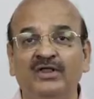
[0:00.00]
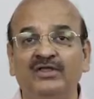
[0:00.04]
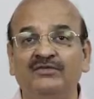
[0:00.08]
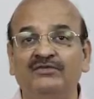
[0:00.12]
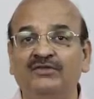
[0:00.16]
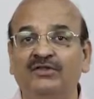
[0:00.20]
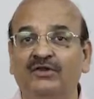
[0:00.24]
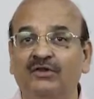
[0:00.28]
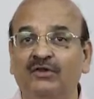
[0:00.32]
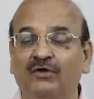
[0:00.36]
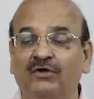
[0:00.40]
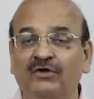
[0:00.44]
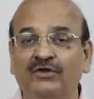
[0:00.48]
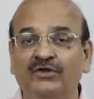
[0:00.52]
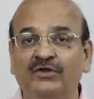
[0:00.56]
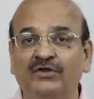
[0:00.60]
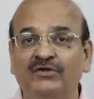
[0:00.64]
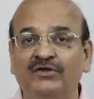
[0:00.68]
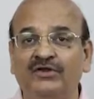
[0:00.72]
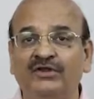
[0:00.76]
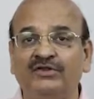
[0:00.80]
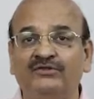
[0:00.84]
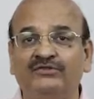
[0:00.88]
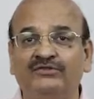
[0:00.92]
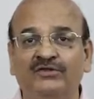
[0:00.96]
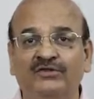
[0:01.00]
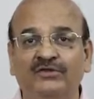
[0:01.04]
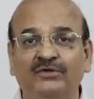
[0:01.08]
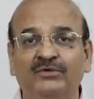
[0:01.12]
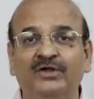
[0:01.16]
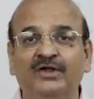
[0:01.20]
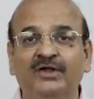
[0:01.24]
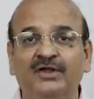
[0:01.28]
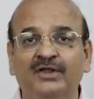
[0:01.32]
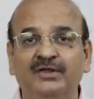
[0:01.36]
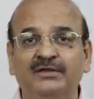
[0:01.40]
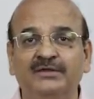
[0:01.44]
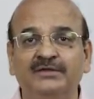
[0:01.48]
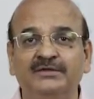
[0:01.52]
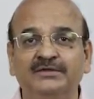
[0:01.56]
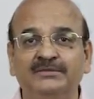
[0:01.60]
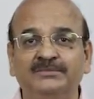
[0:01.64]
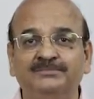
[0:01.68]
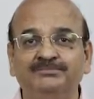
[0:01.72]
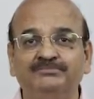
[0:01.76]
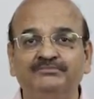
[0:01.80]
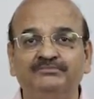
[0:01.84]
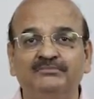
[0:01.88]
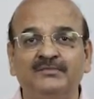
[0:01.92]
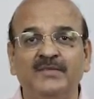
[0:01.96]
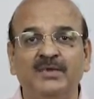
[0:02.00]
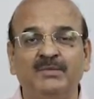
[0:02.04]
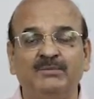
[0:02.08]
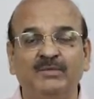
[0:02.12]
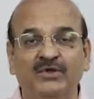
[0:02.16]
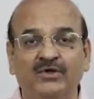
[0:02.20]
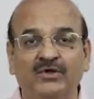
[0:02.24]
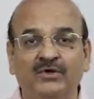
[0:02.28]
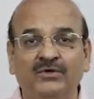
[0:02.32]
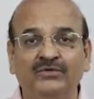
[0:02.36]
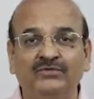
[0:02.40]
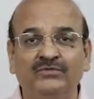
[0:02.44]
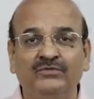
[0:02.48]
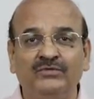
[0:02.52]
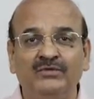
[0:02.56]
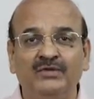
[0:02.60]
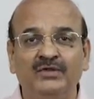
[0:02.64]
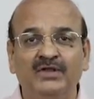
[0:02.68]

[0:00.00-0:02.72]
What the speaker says: is the law and order and security. Because